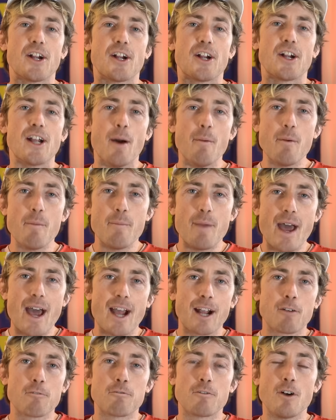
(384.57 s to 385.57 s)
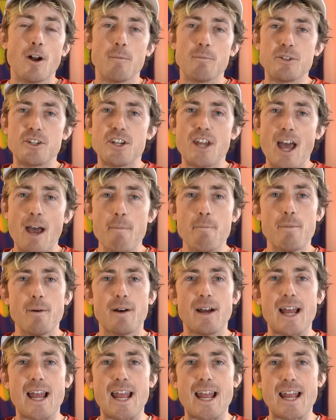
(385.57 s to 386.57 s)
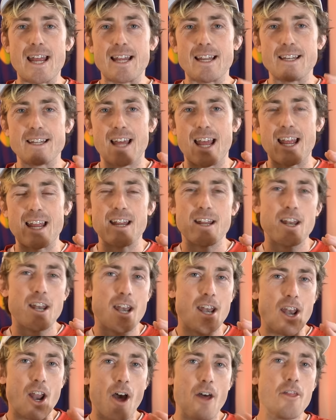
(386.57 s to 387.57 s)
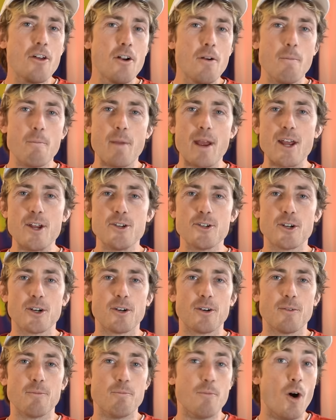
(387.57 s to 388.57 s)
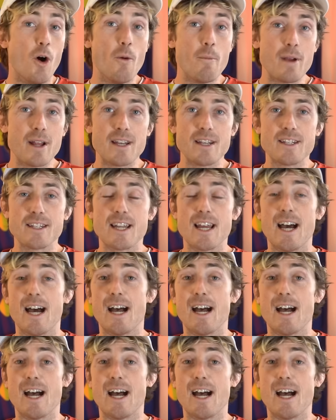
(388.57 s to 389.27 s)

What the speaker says: Coming back from TEP, and another major moment